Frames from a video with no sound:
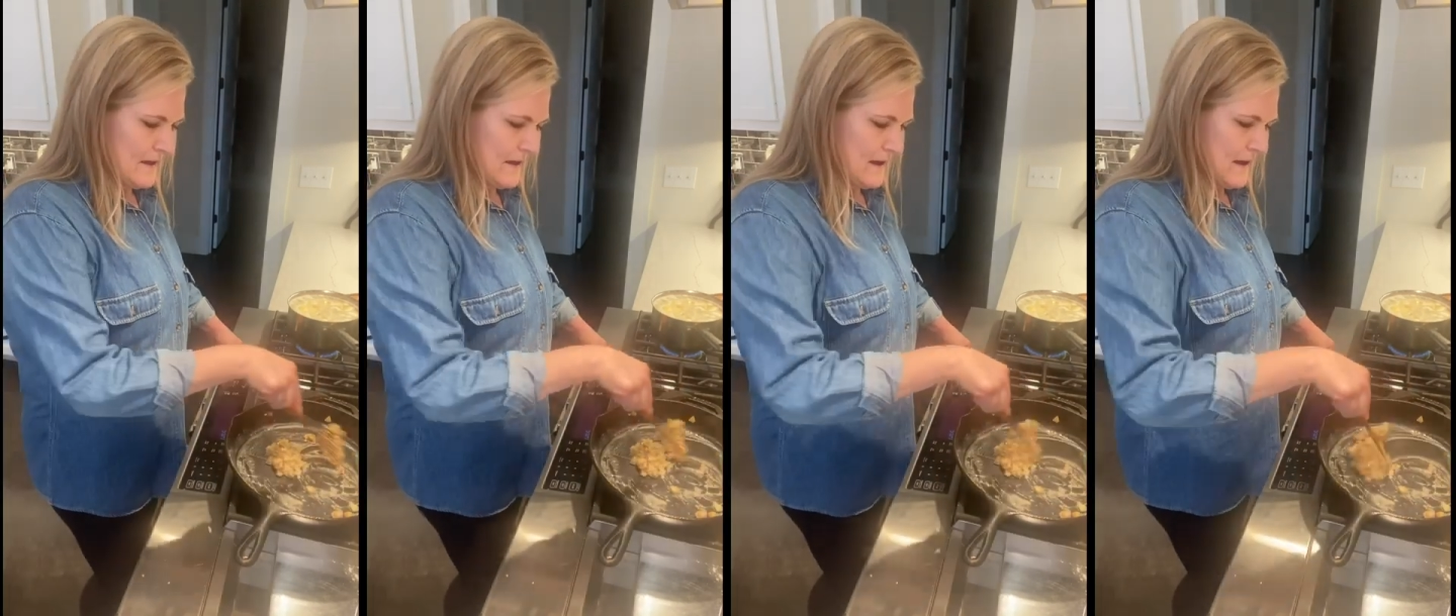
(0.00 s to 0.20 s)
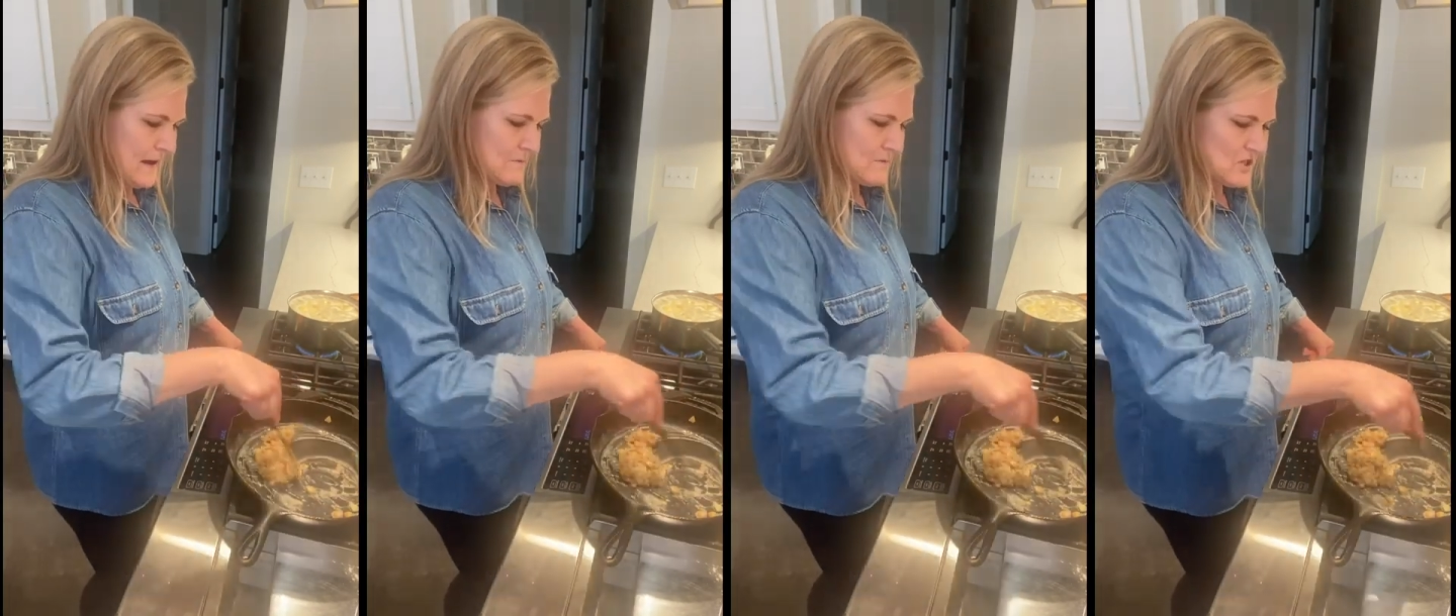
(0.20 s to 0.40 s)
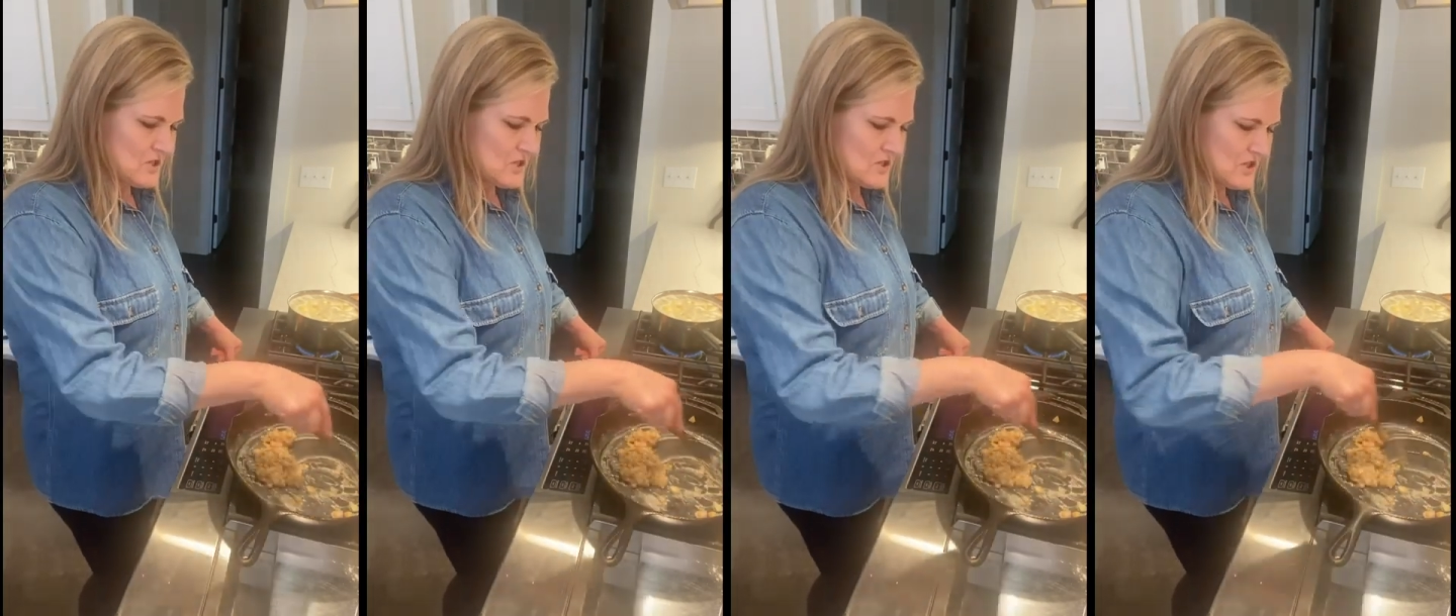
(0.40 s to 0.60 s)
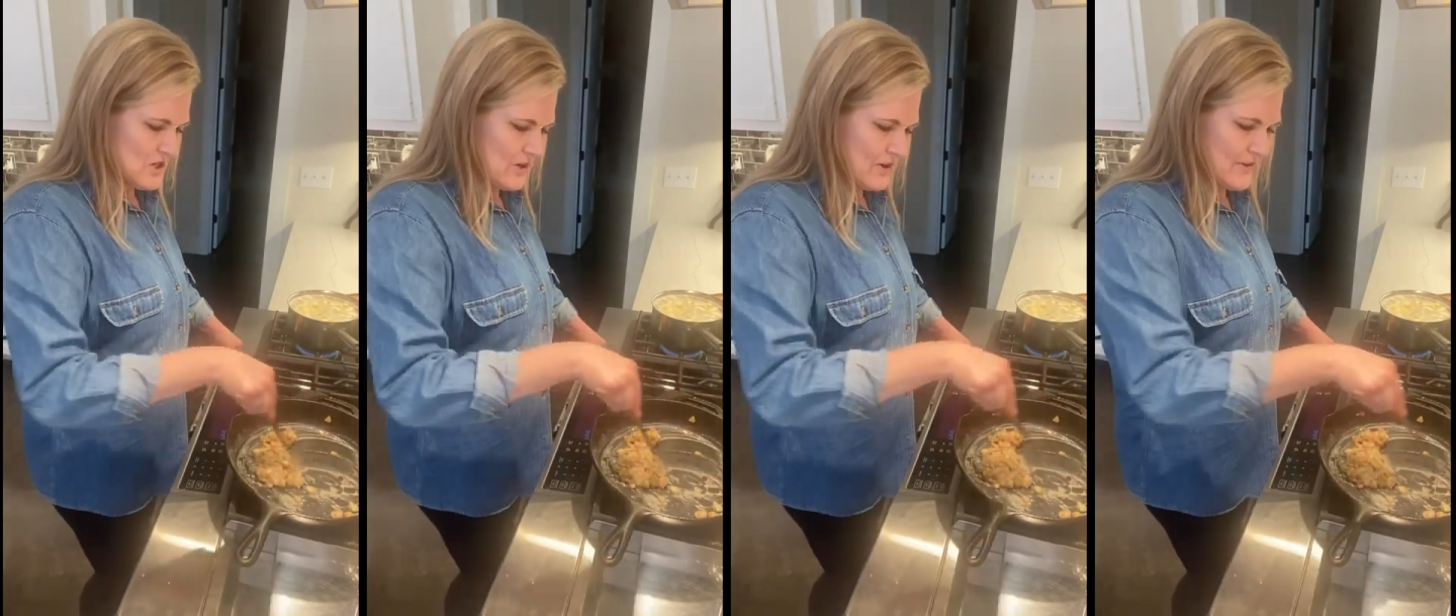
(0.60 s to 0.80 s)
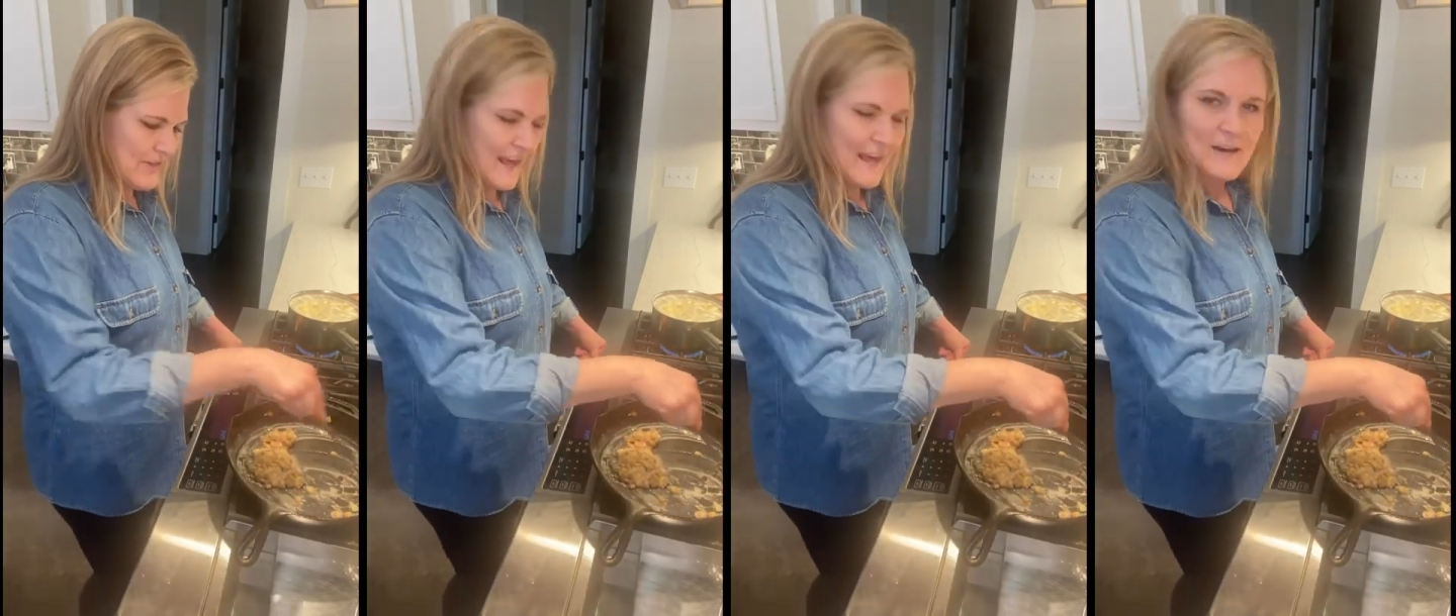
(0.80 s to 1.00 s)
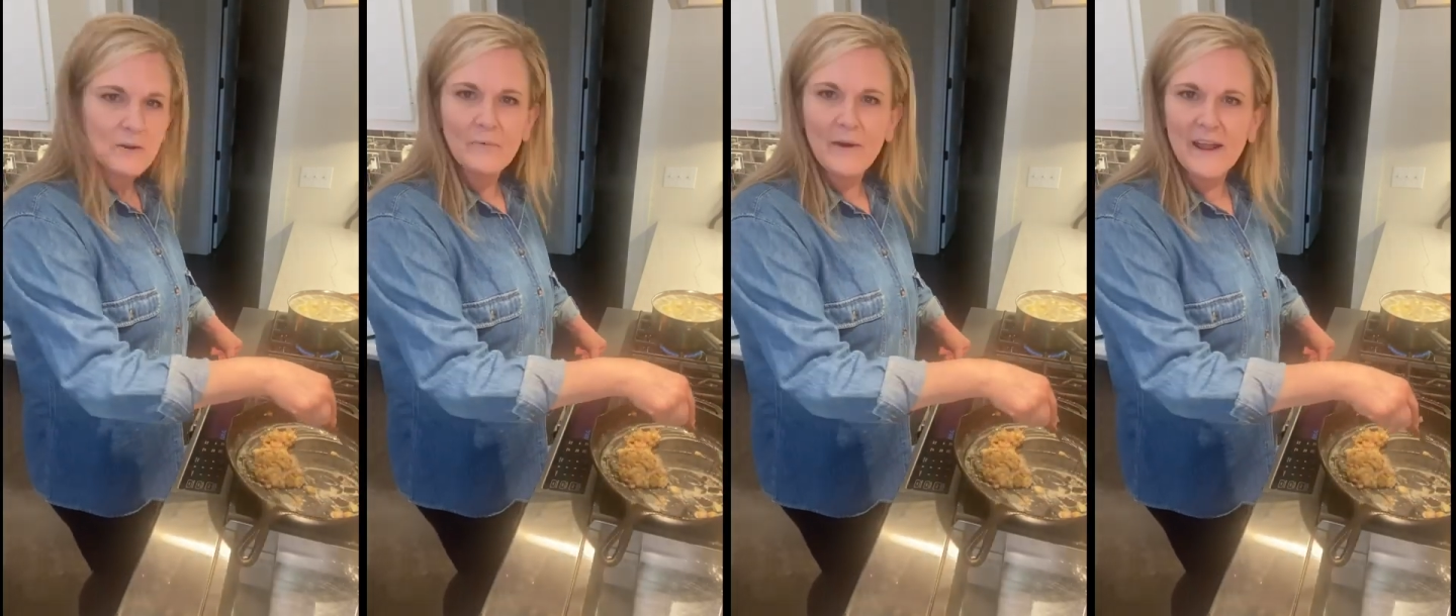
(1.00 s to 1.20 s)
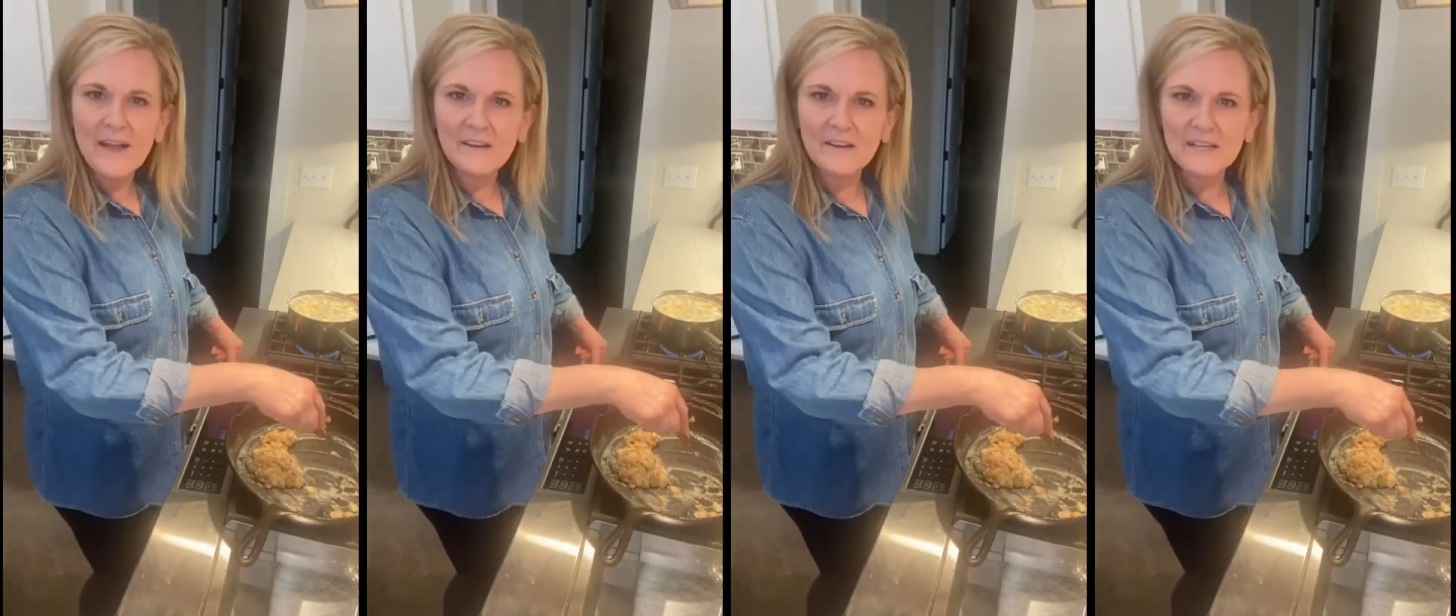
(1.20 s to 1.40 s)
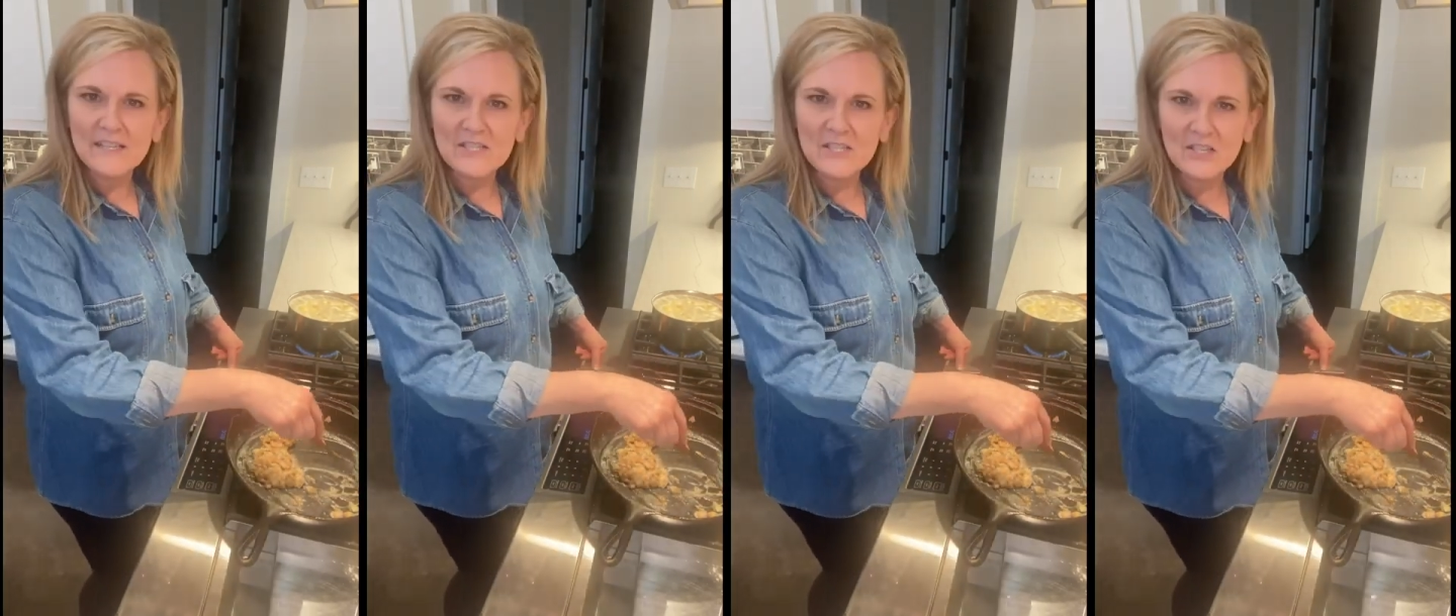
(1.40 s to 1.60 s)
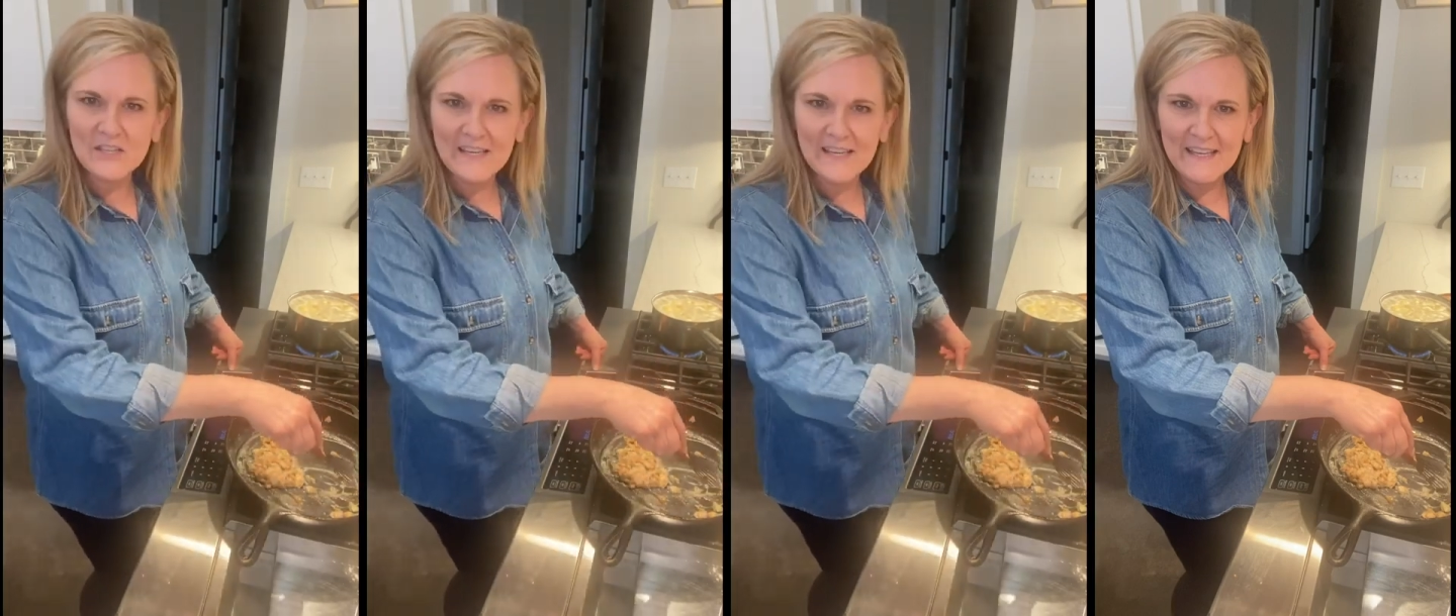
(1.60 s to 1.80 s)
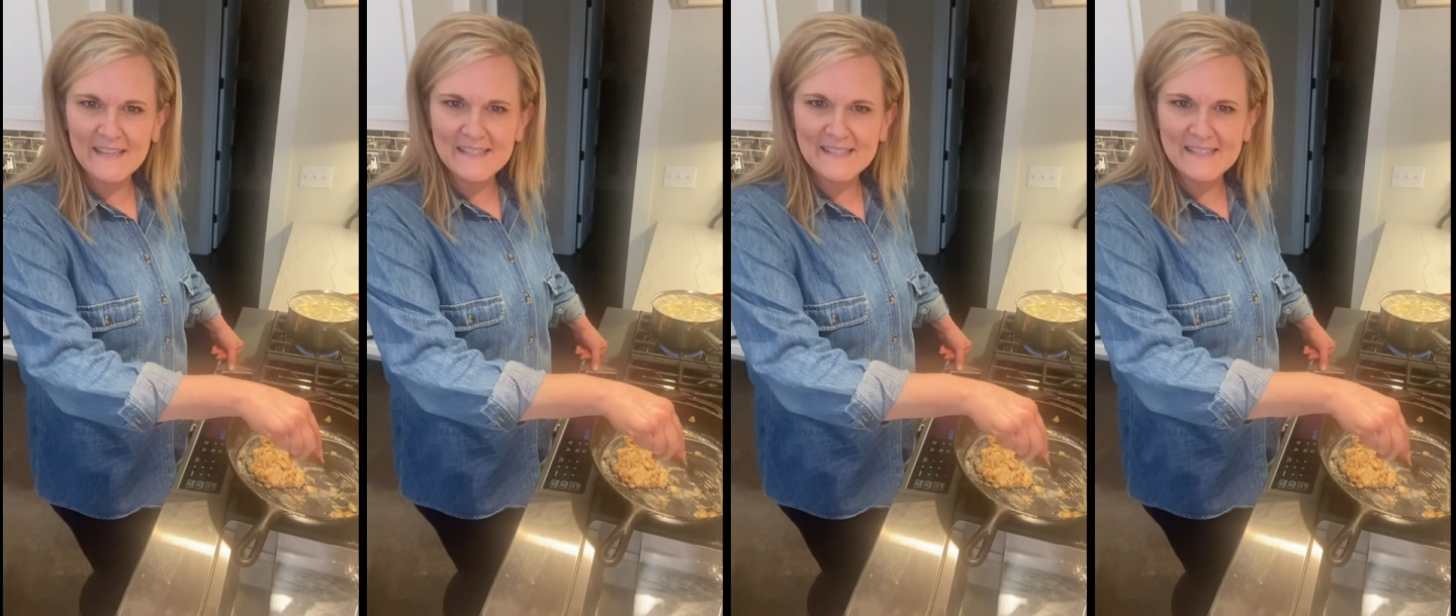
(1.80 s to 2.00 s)
I'm just stirring that around until
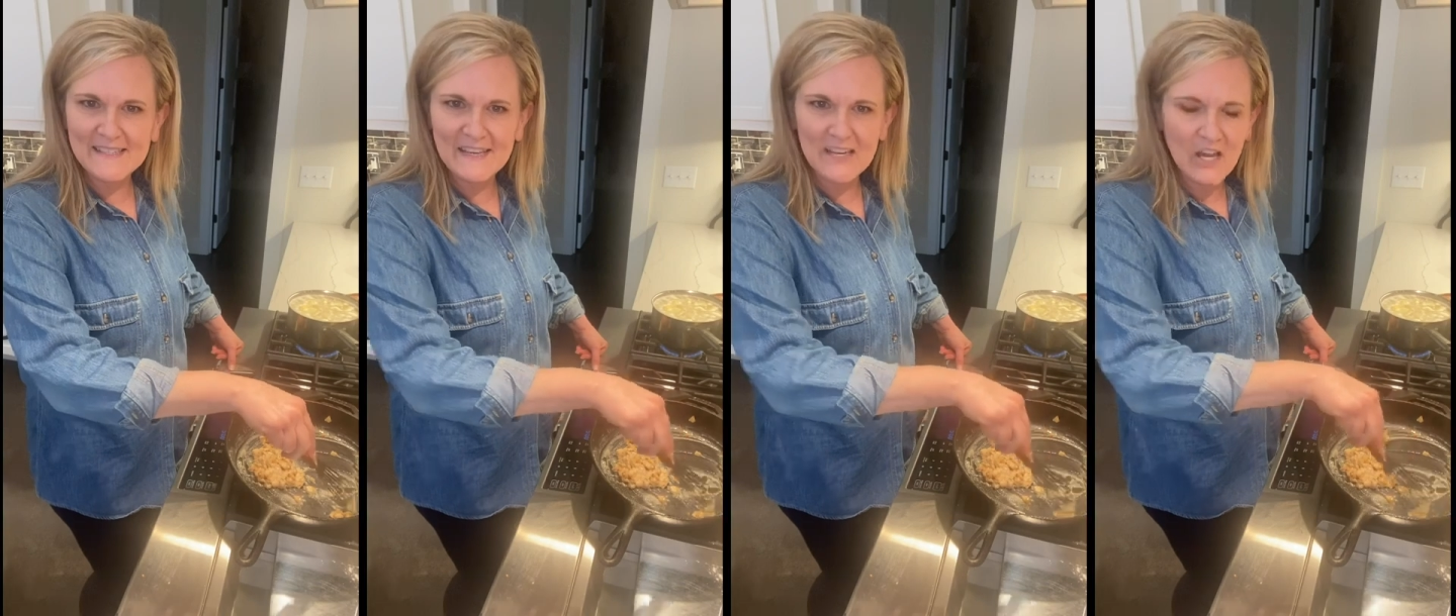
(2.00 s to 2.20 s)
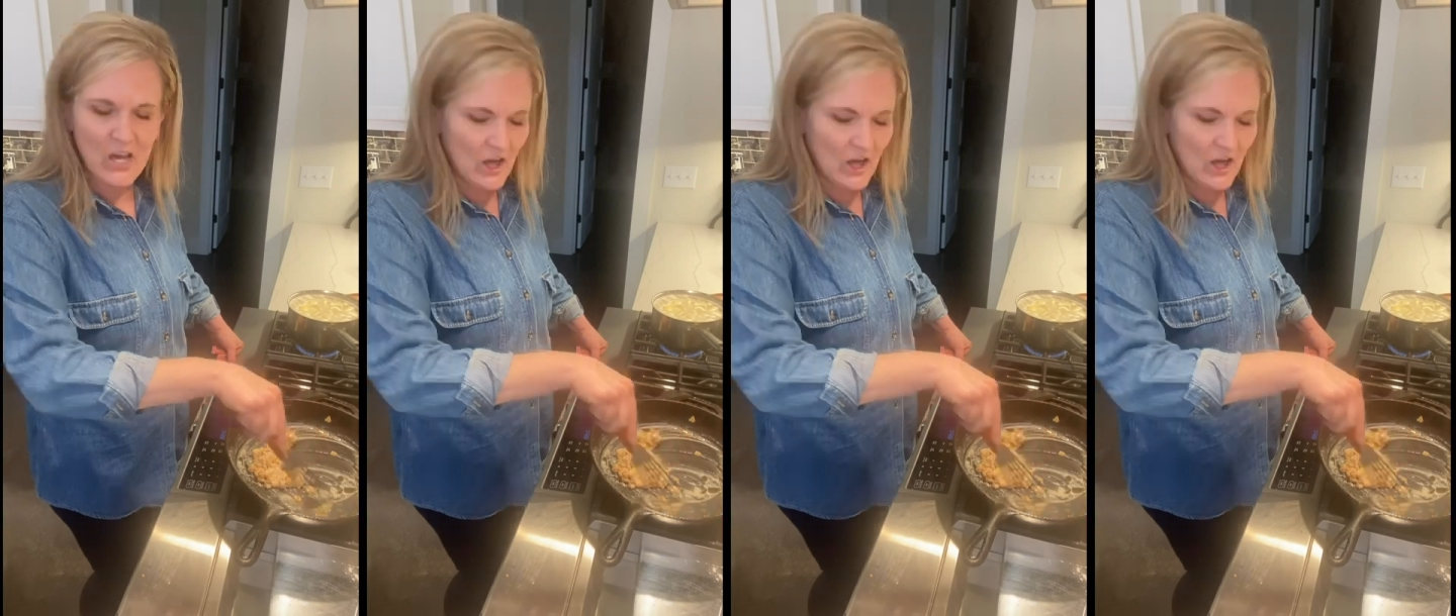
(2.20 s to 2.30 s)
it gets the